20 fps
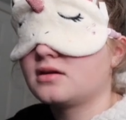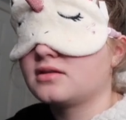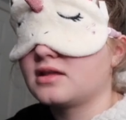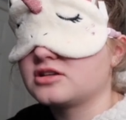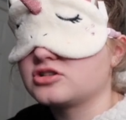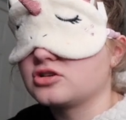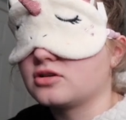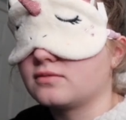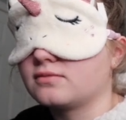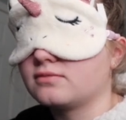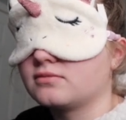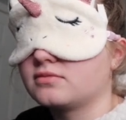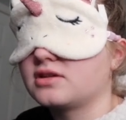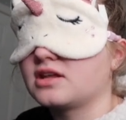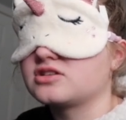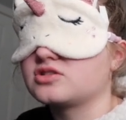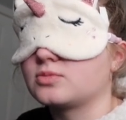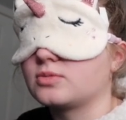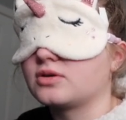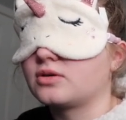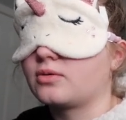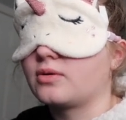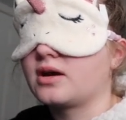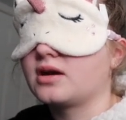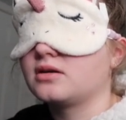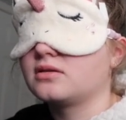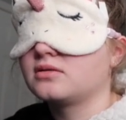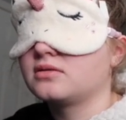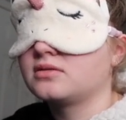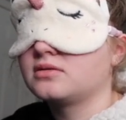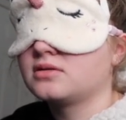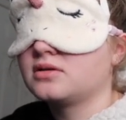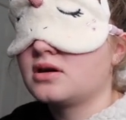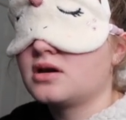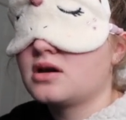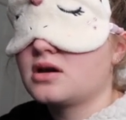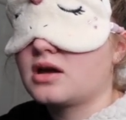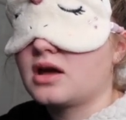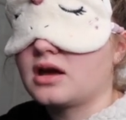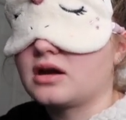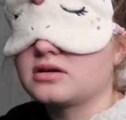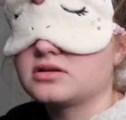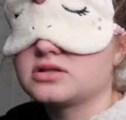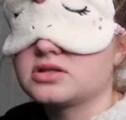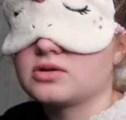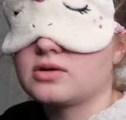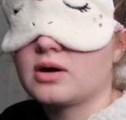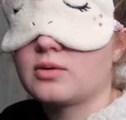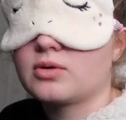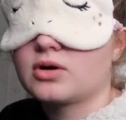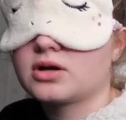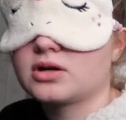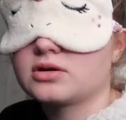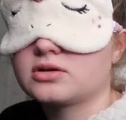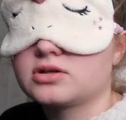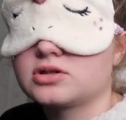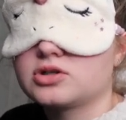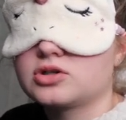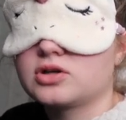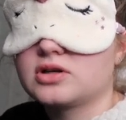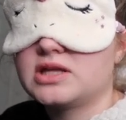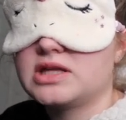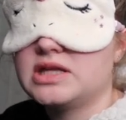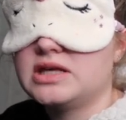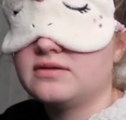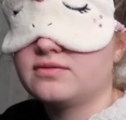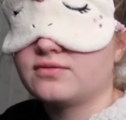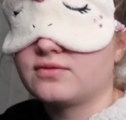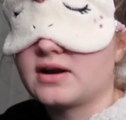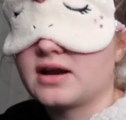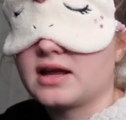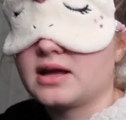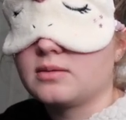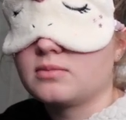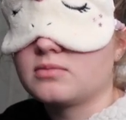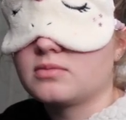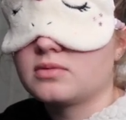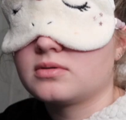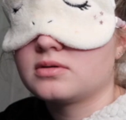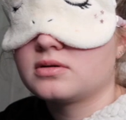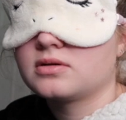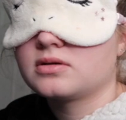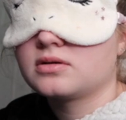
That should work, right? Okay, so now we're gonna keyframe